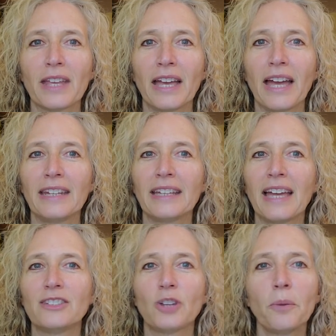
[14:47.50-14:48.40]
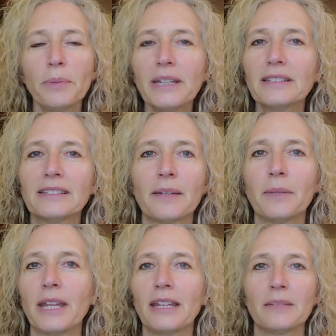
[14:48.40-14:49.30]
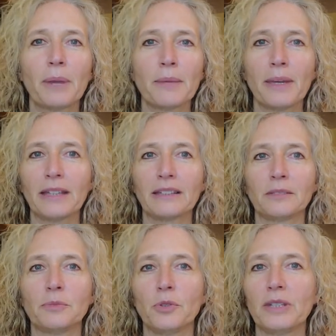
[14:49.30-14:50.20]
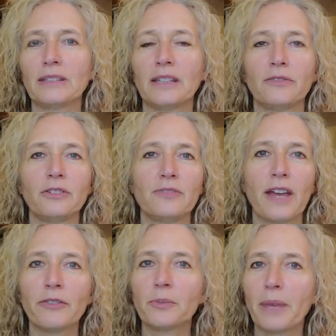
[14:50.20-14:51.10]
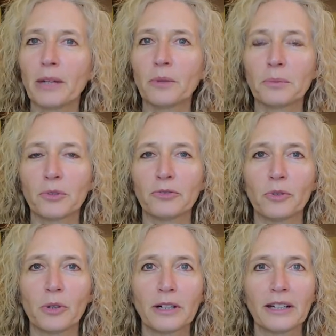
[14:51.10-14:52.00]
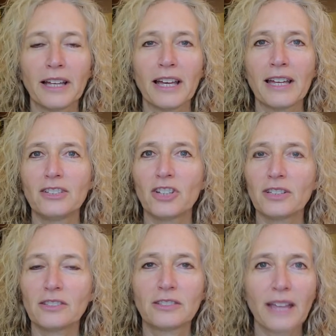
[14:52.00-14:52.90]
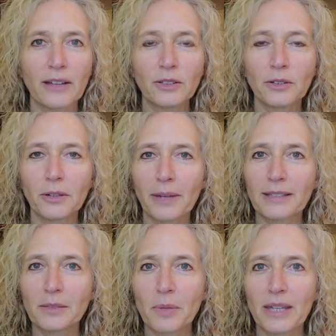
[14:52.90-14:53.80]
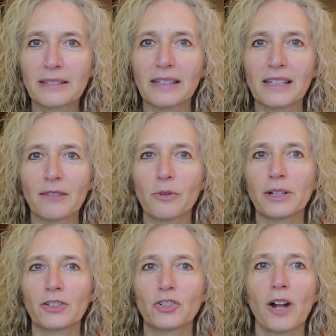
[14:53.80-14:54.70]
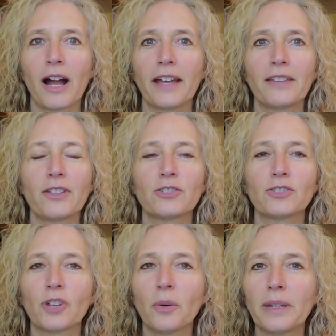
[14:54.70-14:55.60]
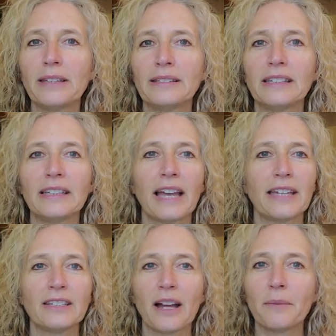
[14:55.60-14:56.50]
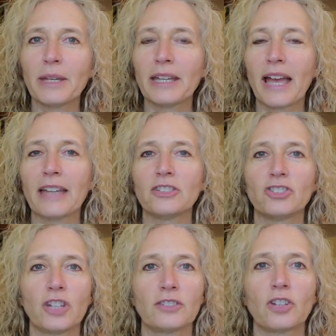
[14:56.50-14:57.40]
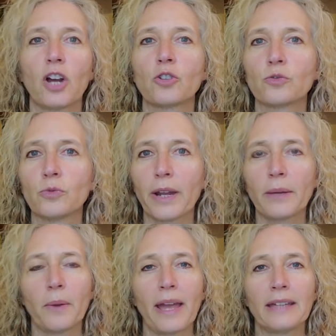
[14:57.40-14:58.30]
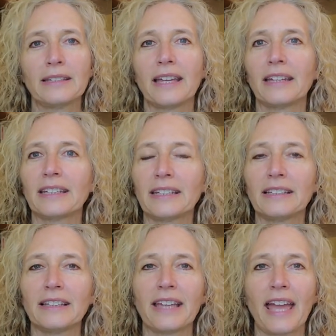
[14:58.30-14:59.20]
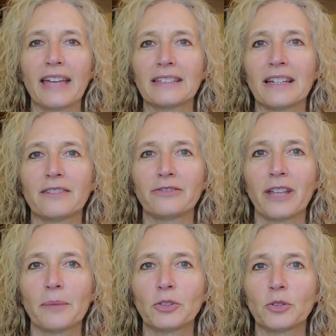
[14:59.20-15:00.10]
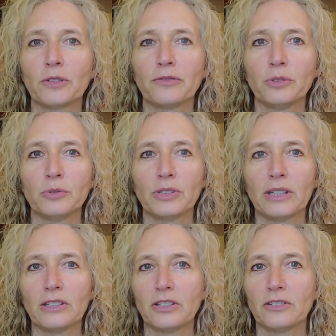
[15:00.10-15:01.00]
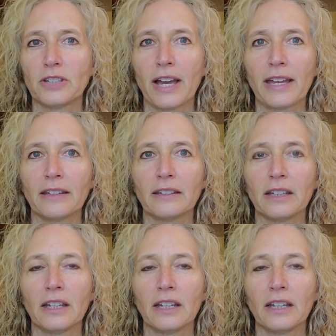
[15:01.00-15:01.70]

And again, don't be intimidated by making smoothies. If you've never made one before, Just download our recipes and give one a try. They're so easy and yummy and just a great way to get healing anti-inflammatory foods into your diet.